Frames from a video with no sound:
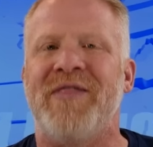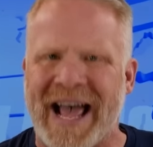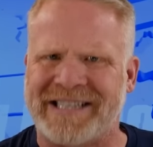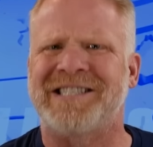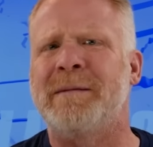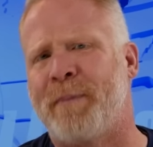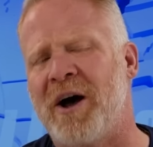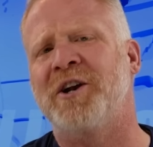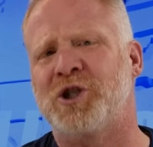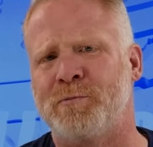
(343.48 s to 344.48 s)
that's the
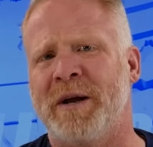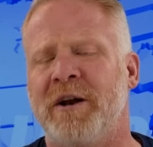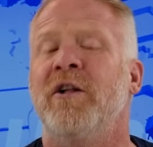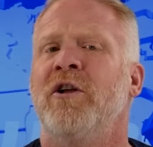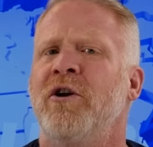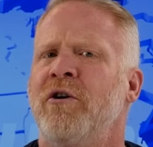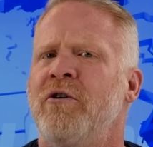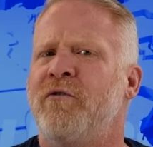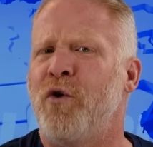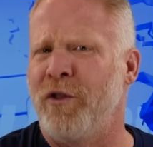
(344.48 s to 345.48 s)
punishment
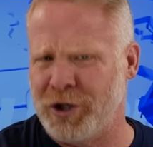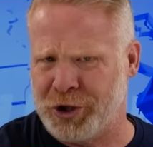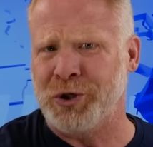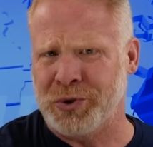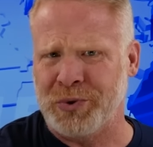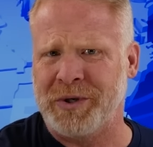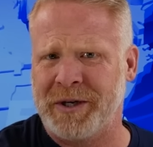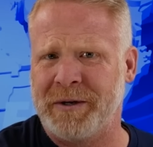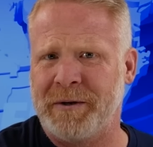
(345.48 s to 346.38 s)
for the dude.